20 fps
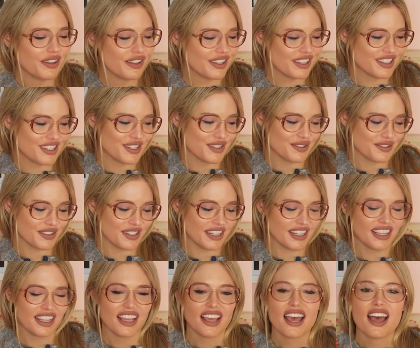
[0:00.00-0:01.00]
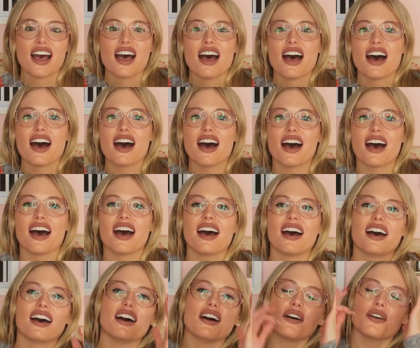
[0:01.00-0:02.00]
That's so funny.
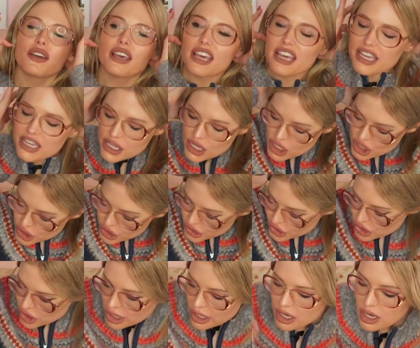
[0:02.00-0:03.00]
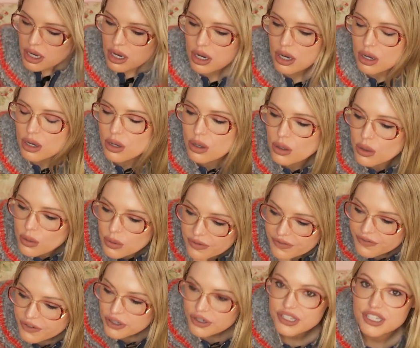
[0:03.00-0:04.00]
Okay,
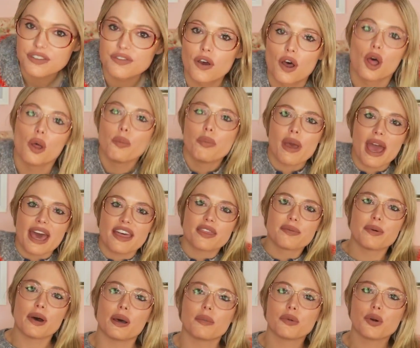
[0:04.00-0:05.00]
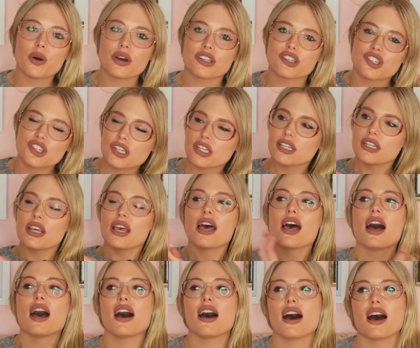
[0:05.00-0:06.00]
so first of all, bath bomb question.
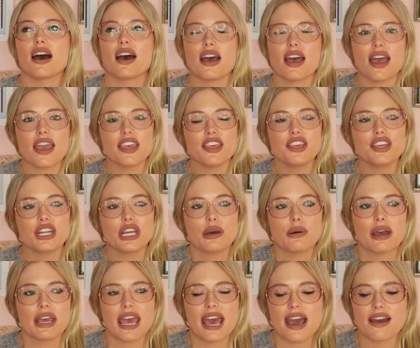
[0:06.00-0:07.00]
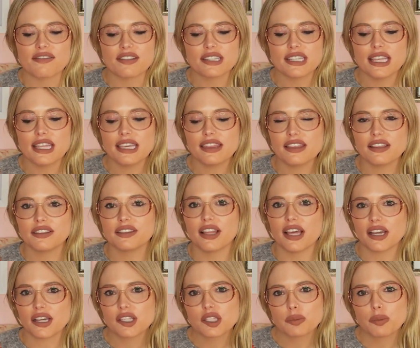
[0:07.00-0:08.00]
You know, I have to say like the
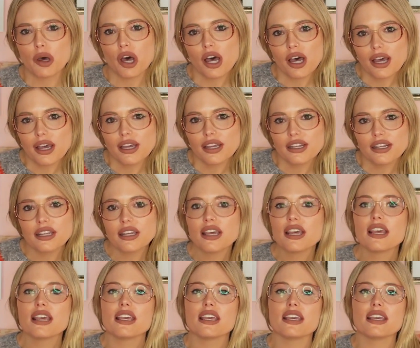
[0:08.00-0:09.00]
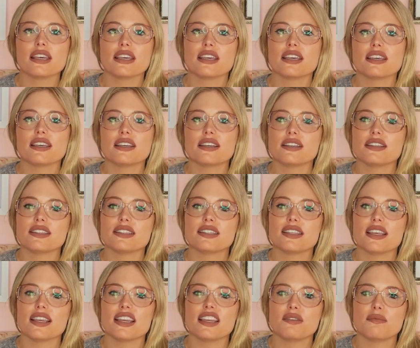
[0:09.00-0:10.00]
Lux Pod
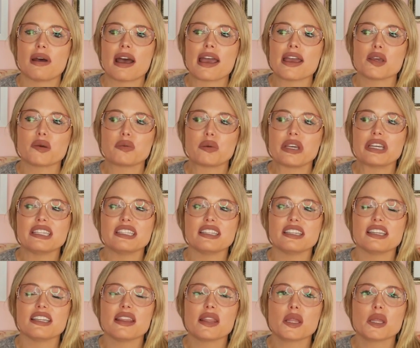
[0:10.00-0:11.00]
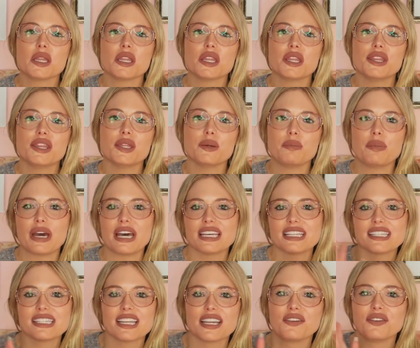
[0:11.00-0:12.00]
is, in my opinion, the
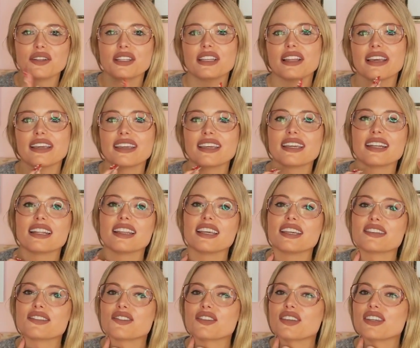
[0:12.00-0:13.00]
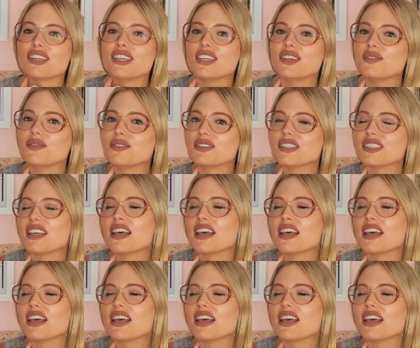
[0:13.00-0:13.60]
best. I really like it. I think it's really cute.